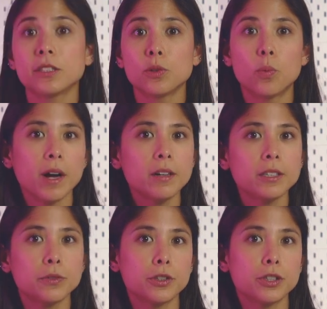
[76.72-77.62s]
Does the
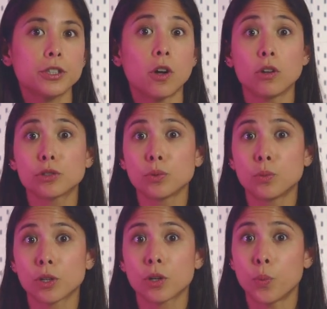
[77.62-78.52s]
wireless version also
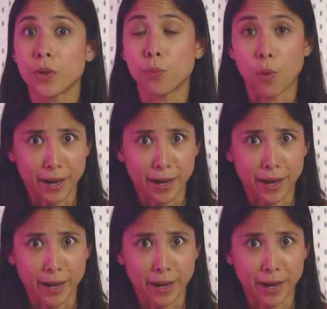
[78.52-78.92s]
work with